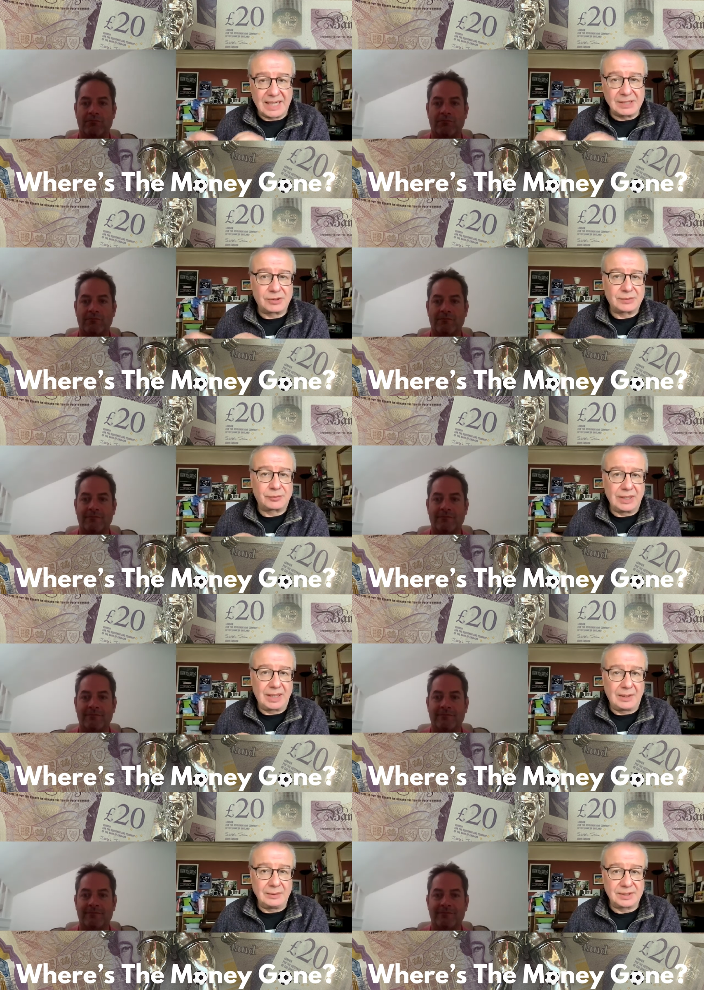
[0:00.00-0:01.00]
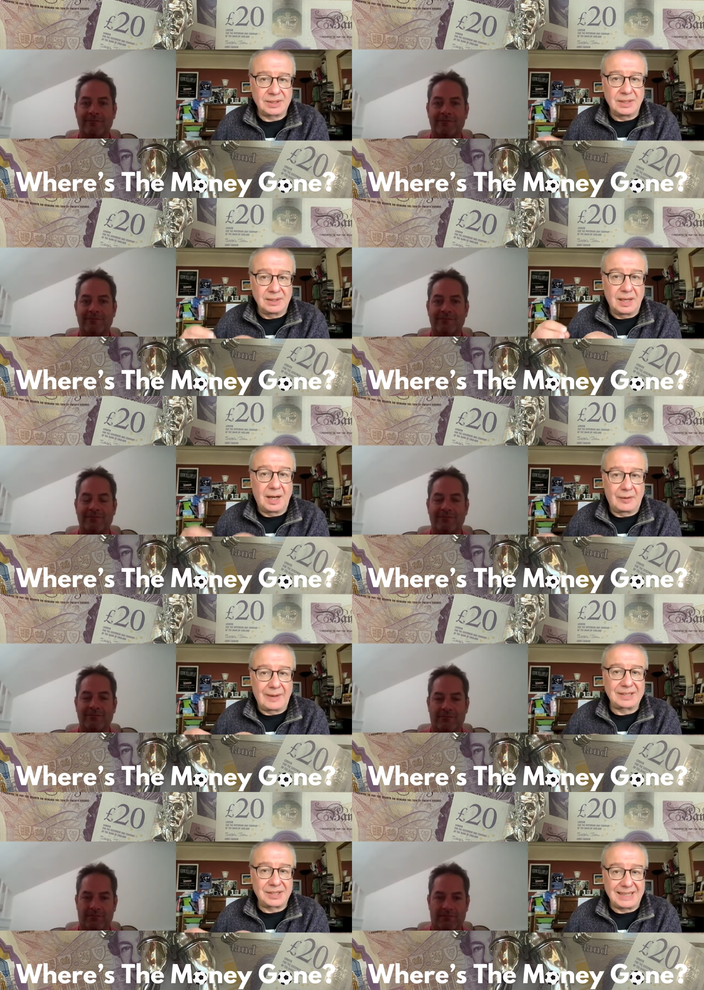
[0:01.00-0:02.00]
Speaker 1: interest-free loans are
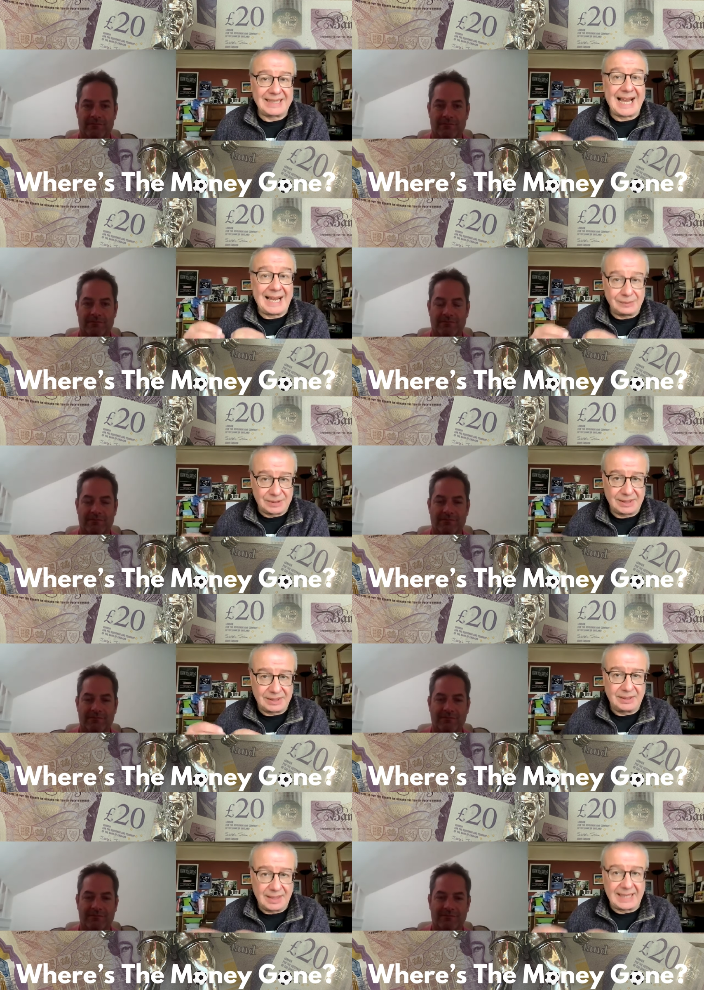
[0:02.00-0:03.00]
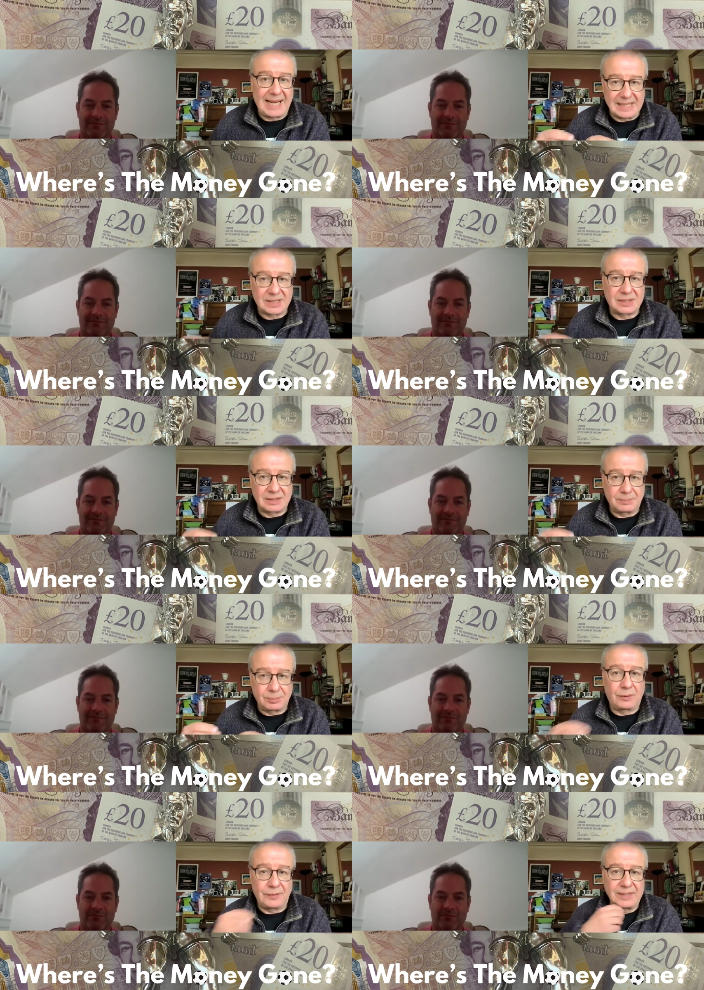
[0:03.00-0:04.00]
actually counted against
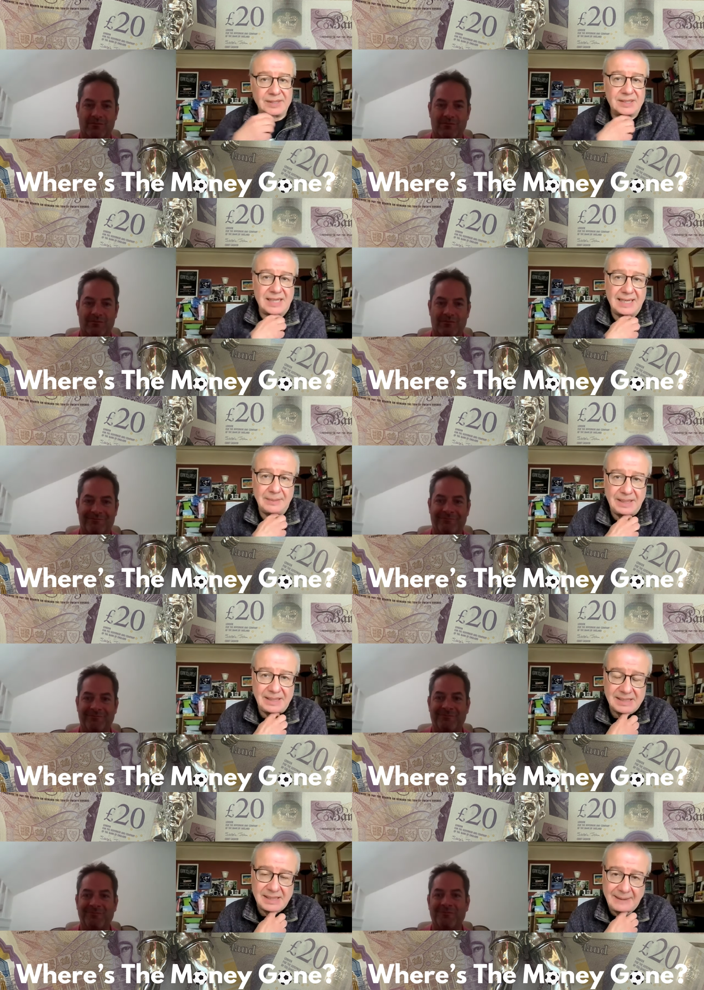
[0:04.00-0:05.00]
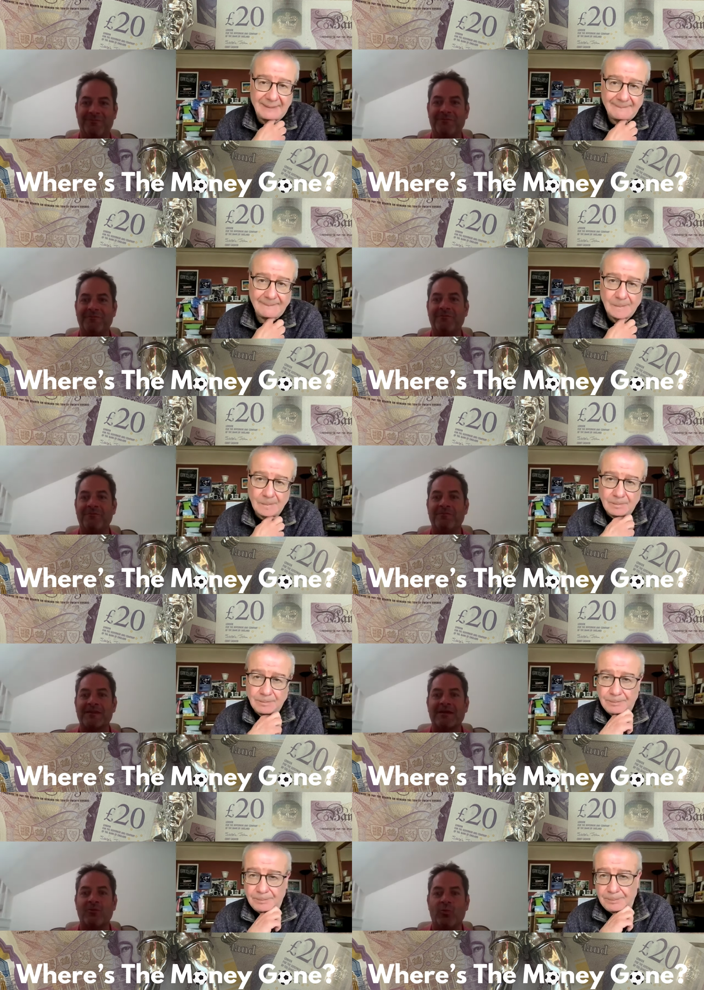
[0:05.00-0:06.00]
profit and sustainability.
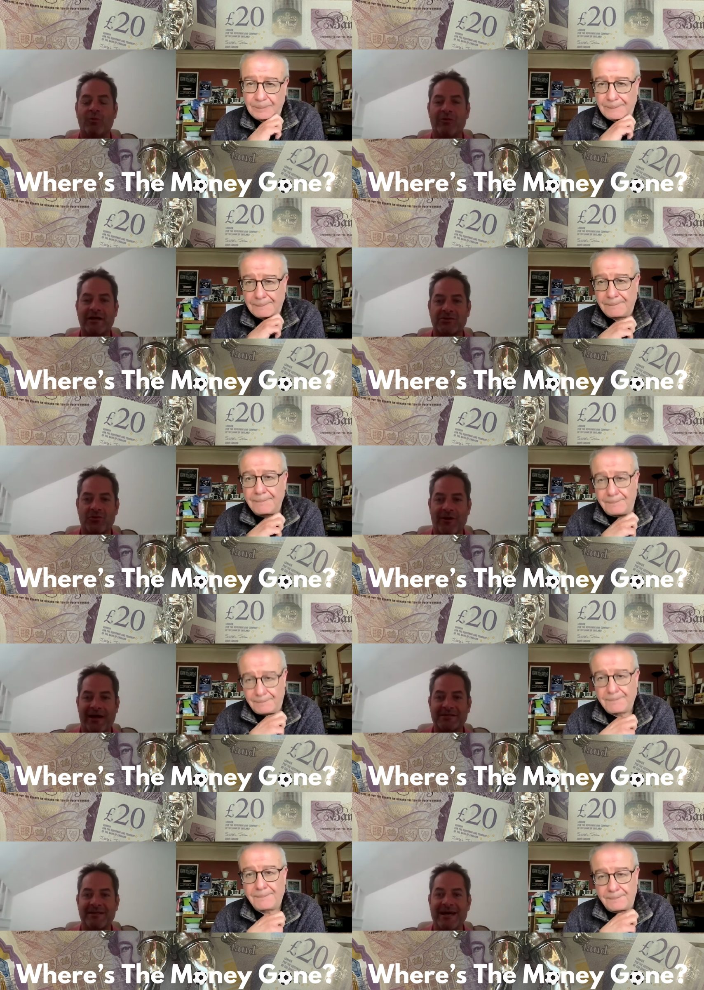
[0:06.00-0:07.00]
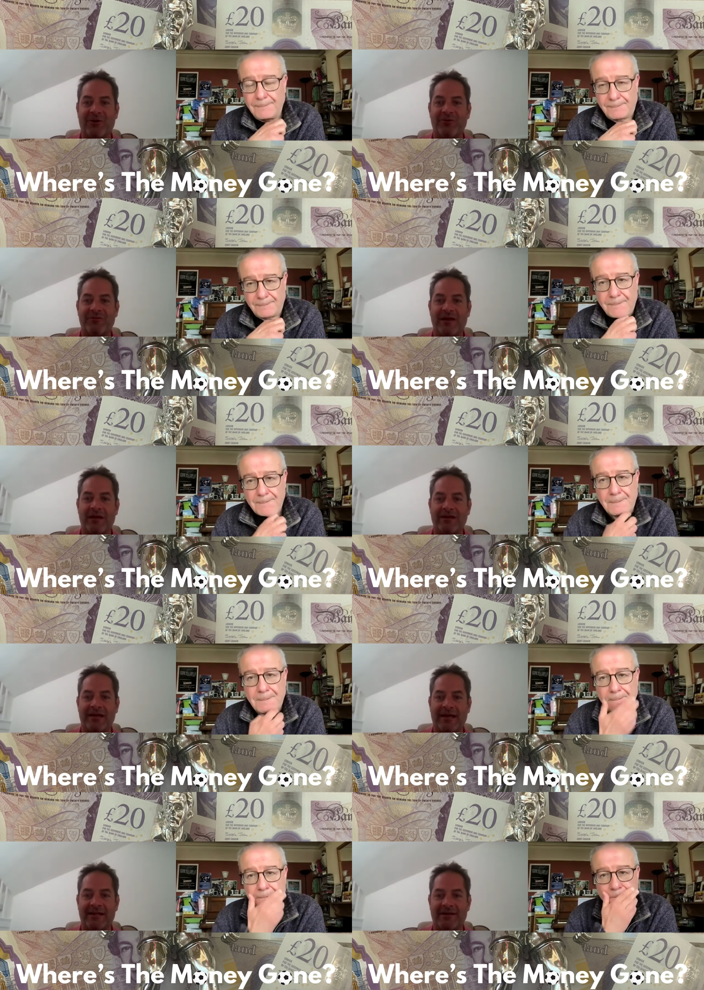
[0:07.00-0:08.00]
Speaker 2: That's correct. Now, an
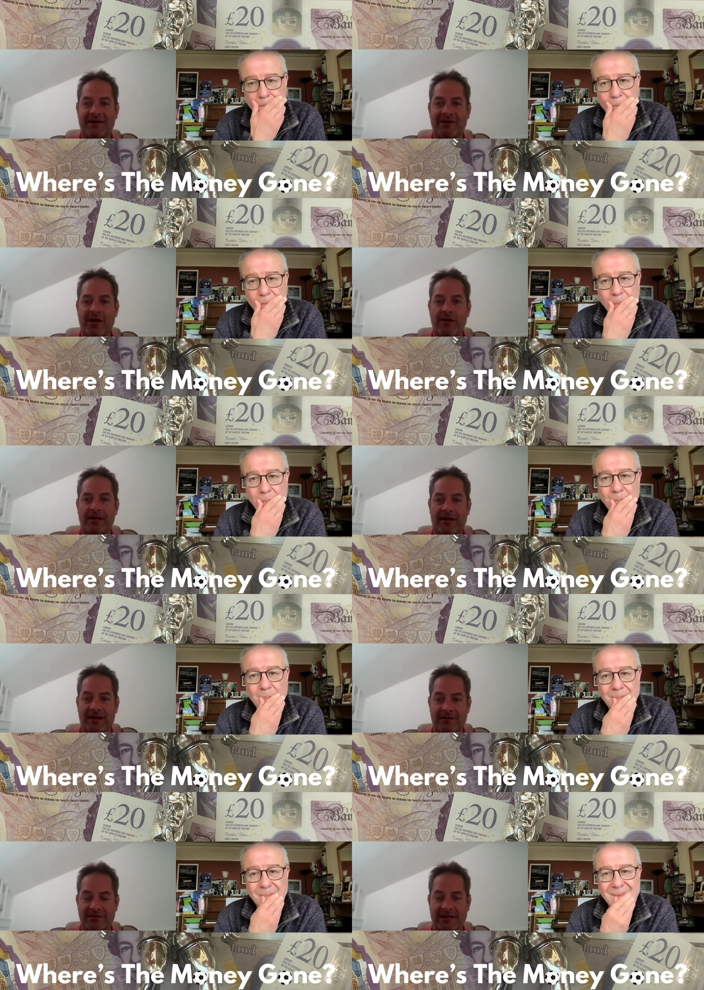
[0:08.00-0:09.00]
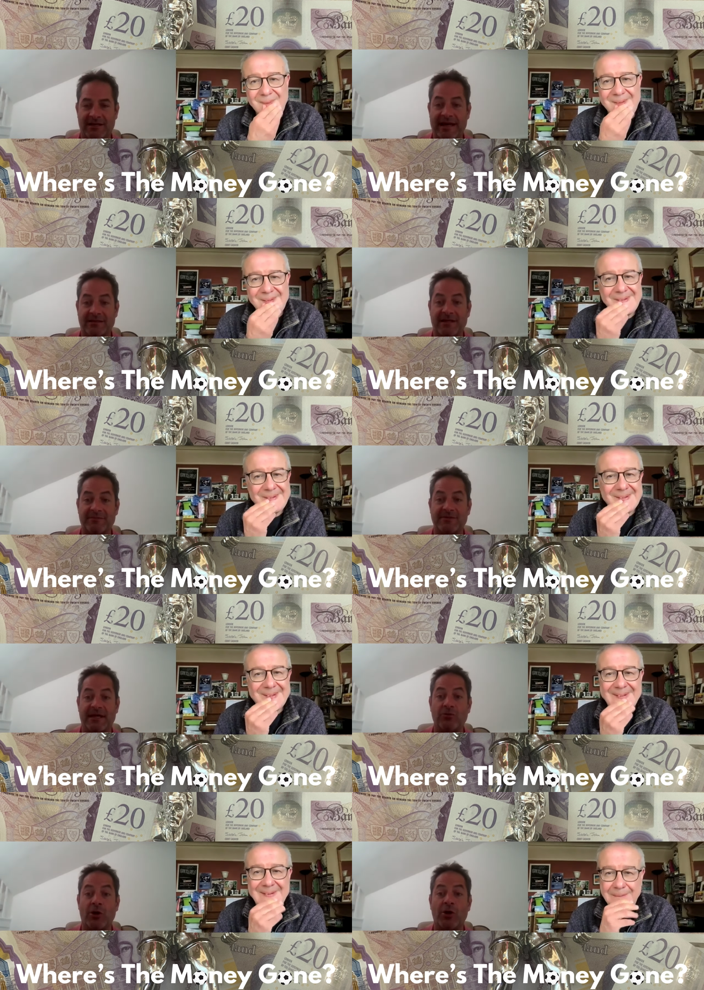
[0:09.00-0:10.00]
unlikely and unholy alliance then gangs up to
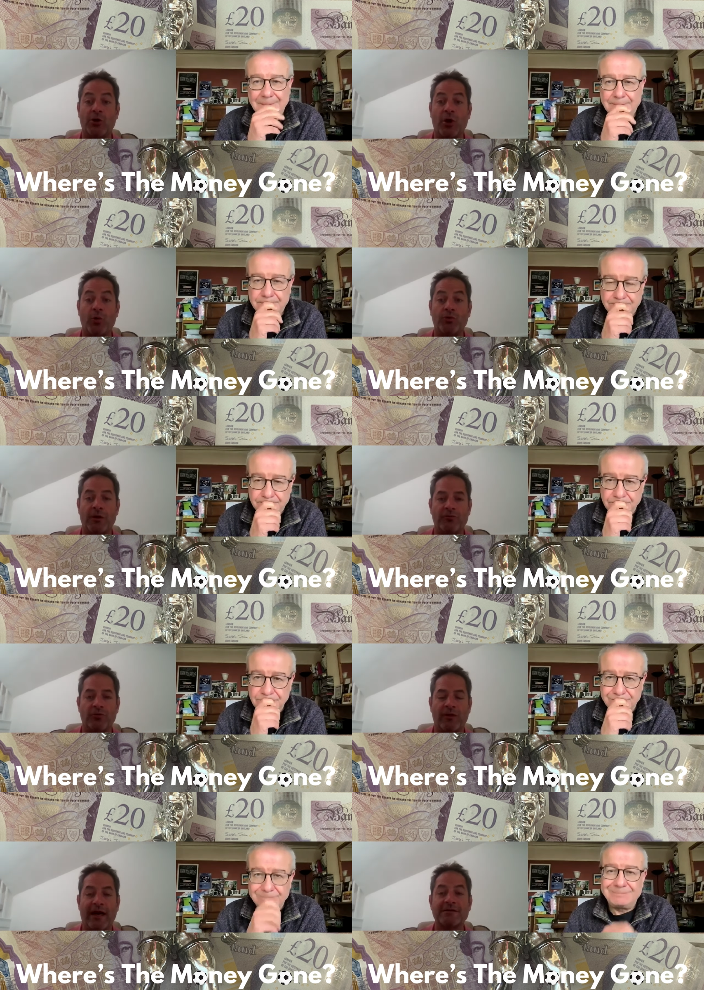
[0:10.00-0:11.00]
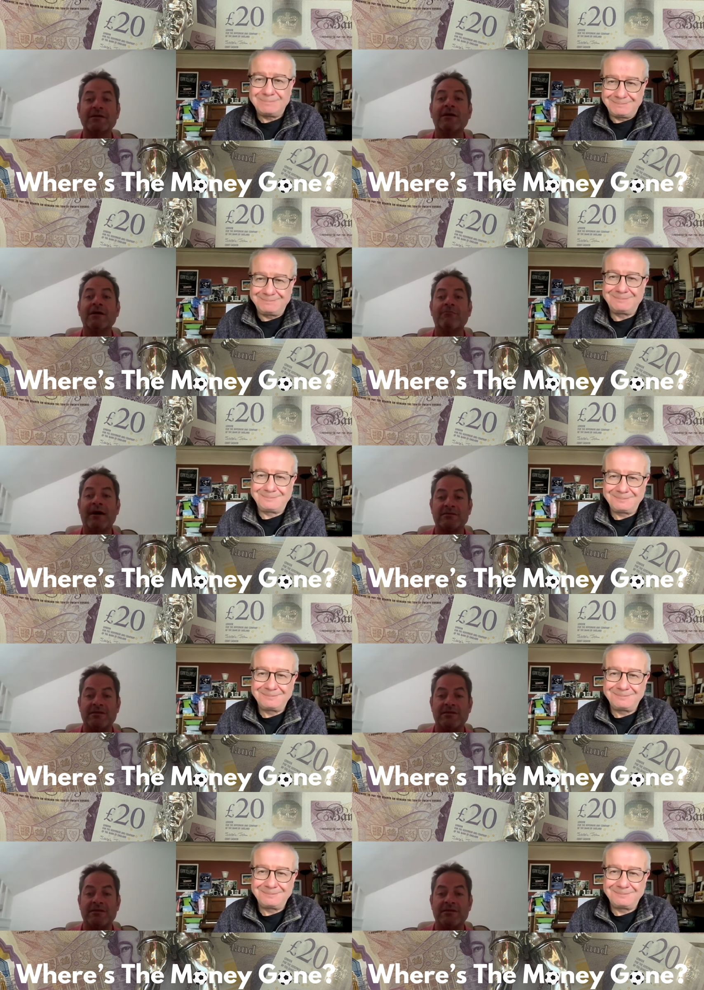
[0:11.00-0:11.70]
say, no, no, no, no, don't do that. Man